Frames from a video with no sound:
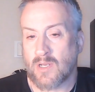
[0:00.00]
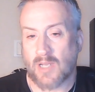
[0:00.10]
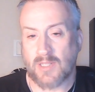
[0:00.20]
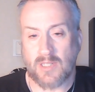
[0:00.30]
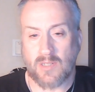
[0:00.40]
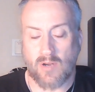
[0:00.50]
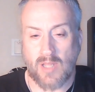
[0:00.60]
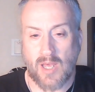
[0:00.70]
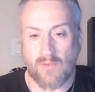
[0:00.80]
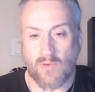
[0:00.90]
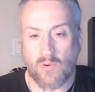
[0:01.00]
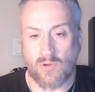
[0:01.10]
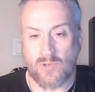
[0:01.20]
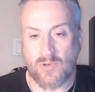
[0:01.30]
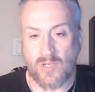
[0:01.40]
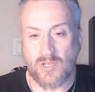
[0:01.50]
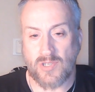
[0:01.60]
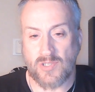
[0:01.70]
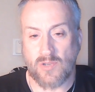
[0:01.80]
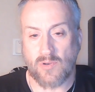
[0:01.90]
I think there were a lot of oral
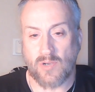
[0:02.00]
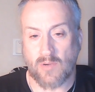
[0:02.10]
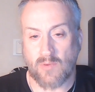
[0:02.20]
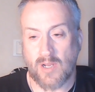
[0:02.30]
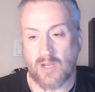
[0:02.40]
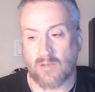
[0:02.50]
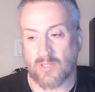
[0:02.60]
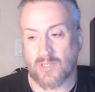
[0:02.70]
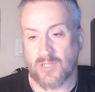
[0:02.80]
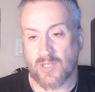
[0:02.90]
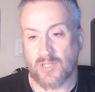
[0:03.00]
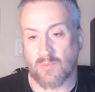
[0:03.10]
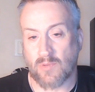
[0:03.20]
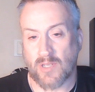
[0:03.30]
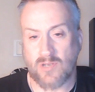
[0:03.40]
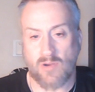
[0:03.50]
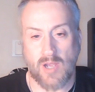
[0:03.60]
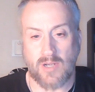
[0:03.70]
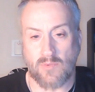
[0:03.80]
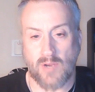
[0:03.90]
traditions going around. It's just when they
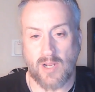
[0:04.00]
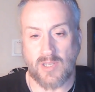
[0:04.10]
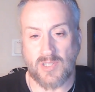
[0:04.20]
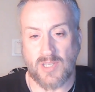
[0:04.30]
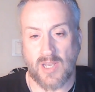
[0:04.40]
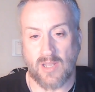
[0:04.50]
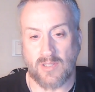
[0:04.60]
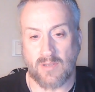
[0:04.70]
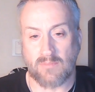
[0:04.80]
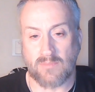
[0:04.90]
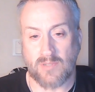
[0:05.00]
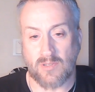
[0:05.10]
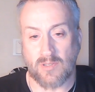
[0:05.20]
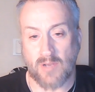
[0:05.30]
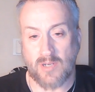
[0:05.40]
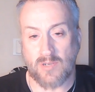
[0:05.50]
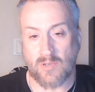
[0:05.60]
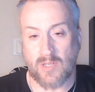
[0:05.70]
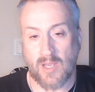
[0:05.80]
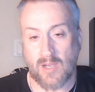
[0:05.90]
tried to reconcile them to their actual
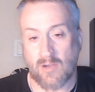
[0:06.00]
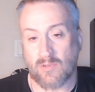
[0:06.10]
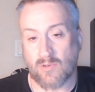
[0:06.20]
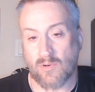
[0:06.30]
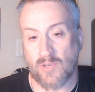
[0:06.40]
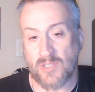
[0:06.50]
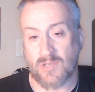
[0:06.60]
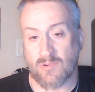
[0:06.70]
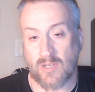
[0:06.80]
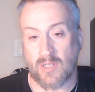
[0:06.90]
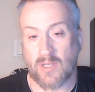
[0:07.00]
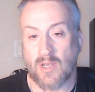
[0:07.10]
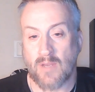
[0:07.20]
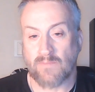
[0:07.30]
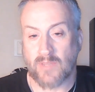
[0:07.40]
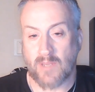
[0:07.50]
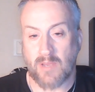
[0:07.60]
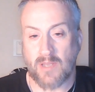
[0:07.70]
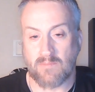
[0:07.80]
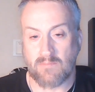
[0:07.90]
account or history, they
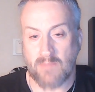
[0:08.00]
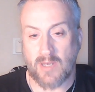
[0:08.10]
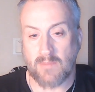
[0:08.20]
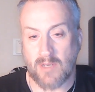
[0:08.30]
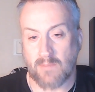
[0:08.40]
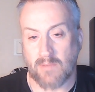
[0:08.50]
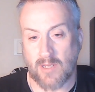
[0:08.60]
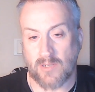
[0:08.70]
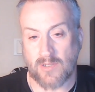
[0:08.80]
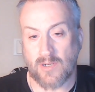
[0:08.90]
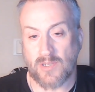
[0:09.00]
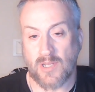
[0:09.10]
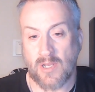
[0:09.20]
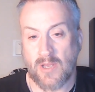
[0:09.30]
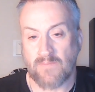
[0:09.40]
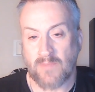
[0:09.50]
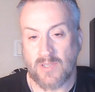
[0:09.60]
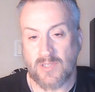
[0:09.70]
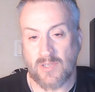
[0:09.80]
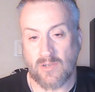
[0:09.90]
made many, many blunders.
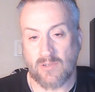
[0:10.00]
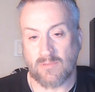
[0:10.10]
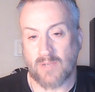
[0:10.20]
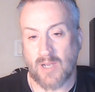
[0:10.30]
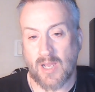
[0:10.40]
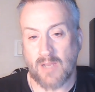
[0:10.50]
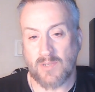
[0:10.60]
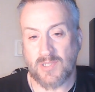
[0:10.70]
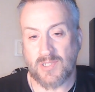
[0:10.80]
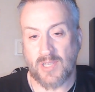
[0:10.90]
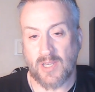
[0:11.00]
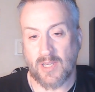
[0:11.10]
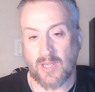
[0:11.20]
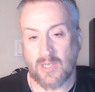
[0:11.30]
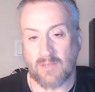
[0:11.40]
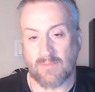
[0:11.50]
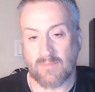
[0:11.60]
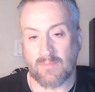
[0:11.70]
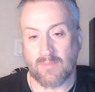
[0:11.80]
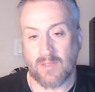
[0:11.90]
So I would say,
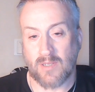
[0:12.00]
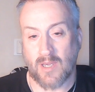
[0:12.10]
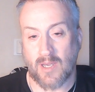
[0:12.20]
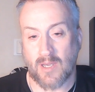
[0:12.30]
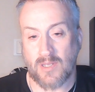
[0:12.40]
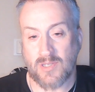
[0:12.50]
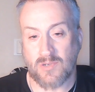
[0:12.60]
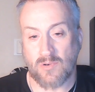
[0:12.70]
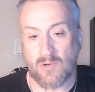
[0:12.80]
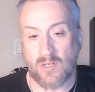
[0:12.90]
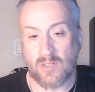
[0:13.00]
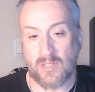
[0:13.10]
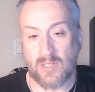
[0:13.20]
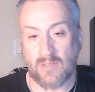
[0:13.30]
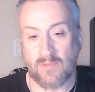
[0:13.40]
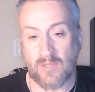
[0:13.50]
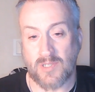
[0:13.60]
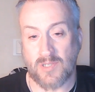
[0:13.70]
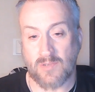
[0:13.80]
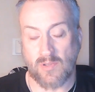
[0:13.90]
yeah, historically,
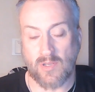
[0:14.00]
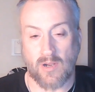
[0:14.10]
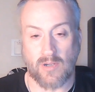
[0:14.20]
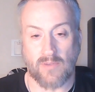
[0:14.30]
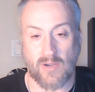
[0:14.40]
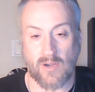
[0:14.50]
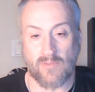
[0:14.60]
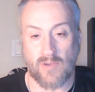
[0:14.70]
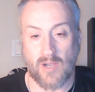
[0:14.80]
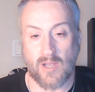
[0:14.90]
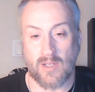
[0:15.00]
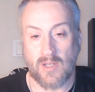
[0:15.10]
this is really hard to verify.